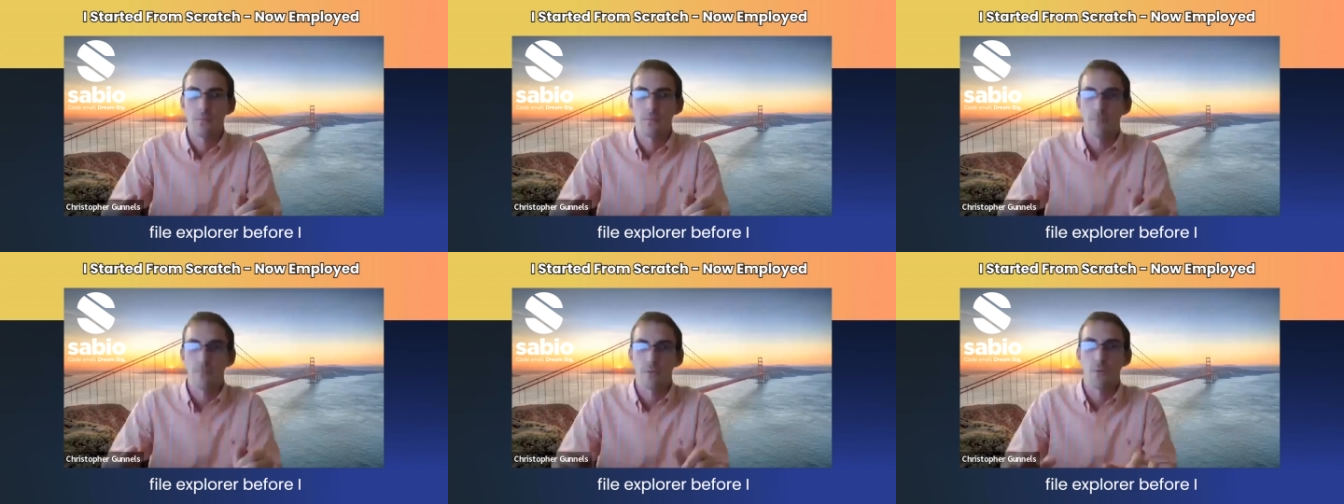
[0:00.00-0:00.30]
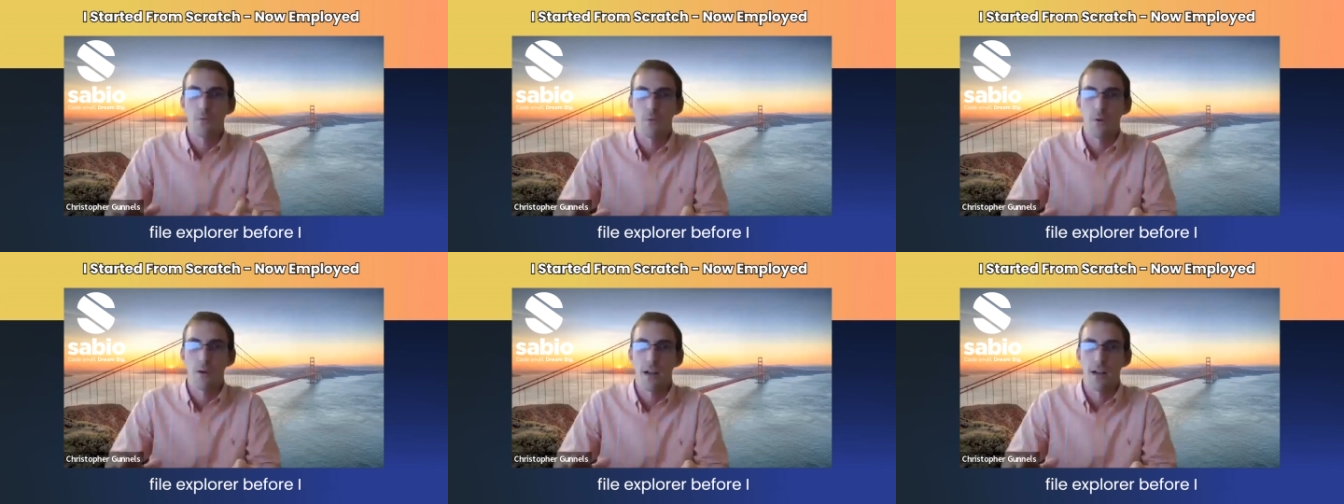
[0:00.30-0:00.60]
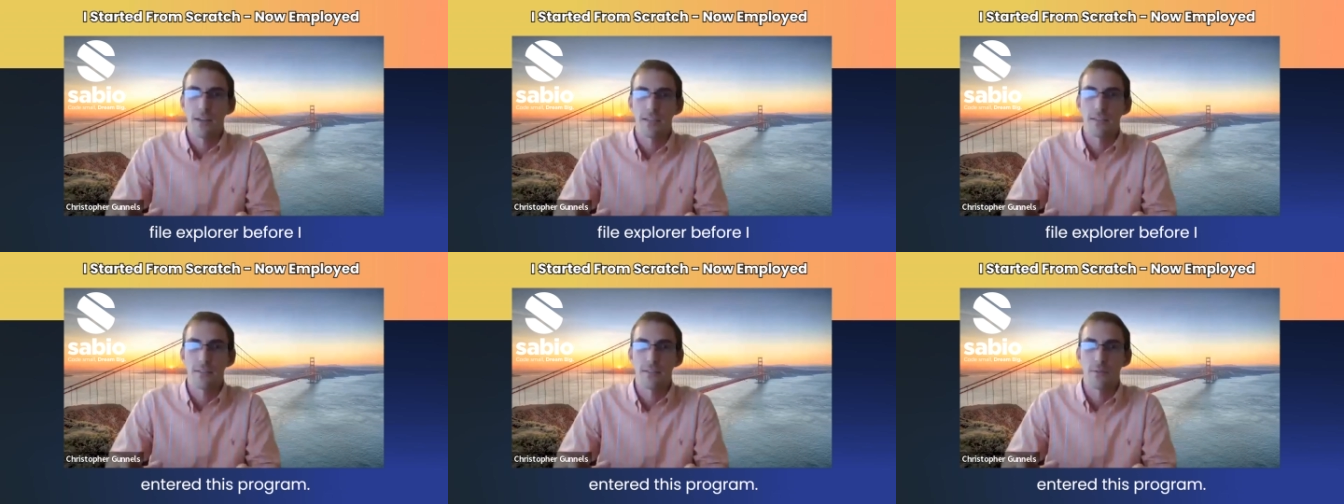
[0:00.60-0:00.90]
before
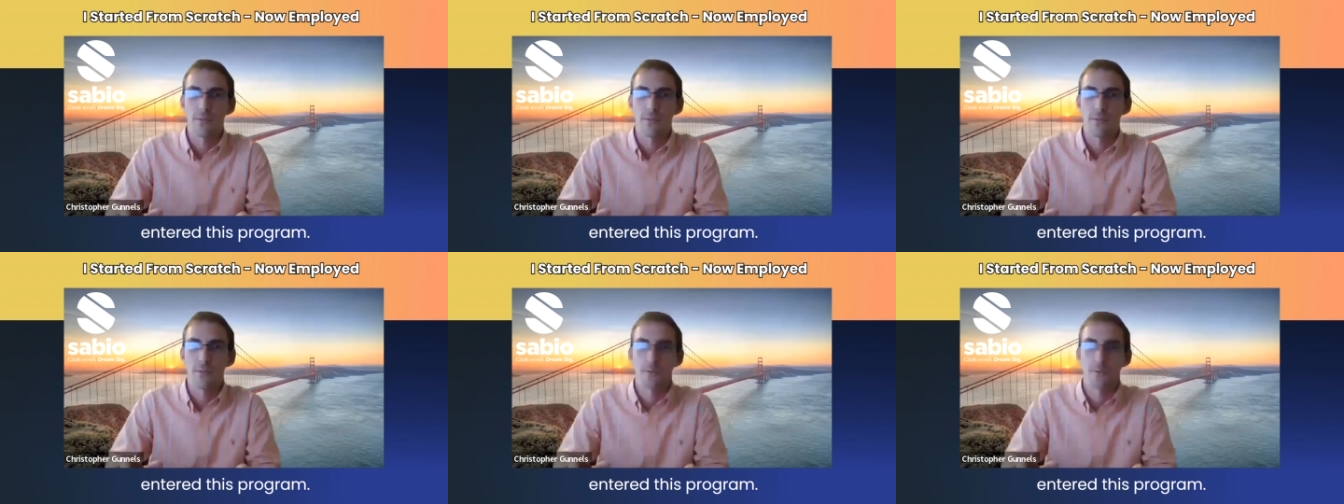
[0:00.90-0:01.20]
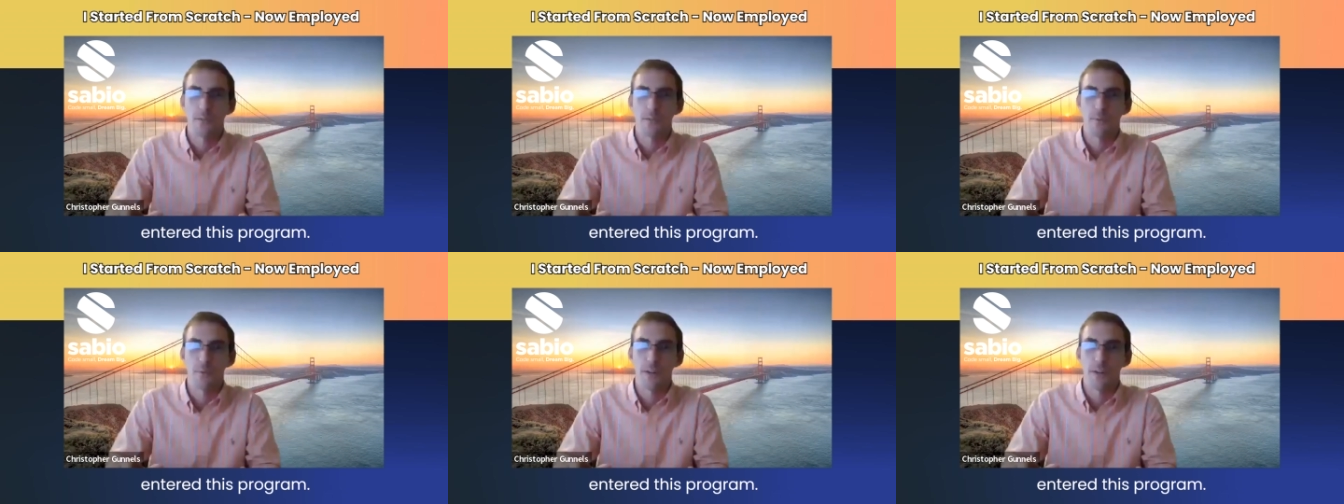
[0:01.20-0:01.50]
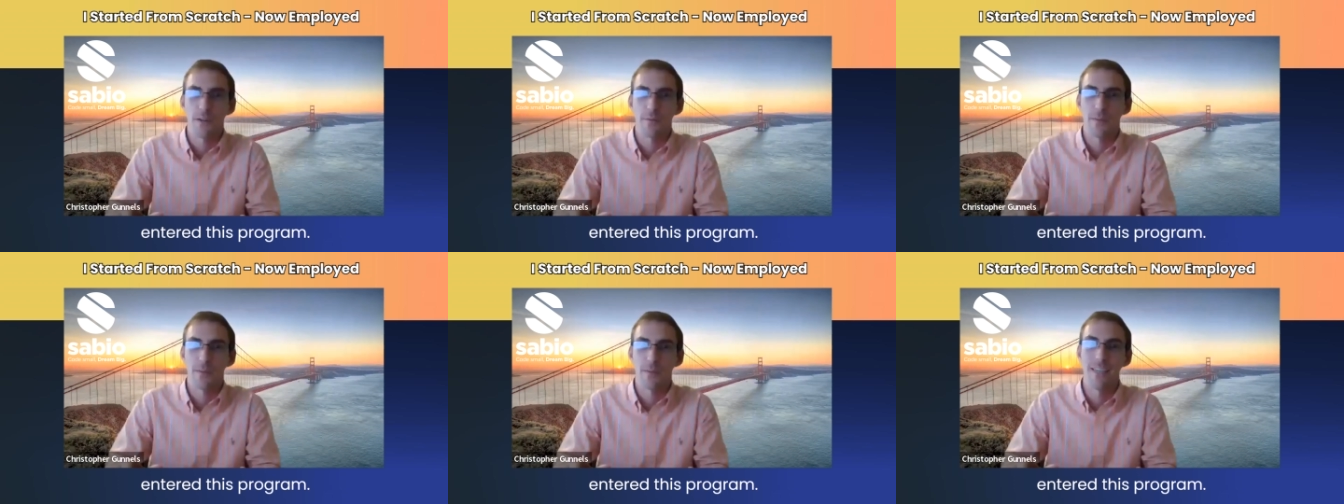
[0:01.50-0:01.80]
I entered this
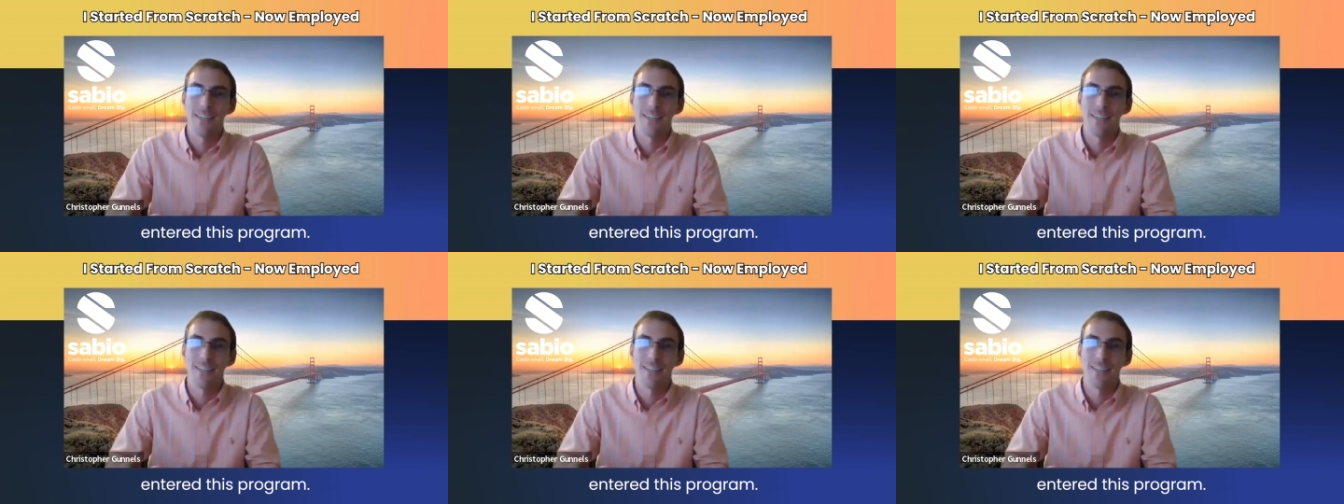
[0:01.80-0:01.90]
program.